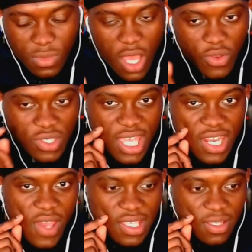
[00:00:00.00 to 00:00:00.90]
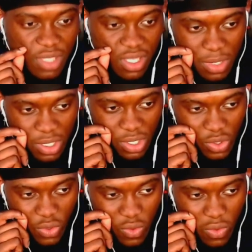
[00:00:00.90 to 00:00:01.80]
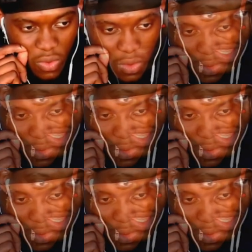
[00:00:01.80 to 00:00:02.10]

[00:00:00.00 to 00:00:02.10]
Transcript: Oh, Sado hasn't been coming to school.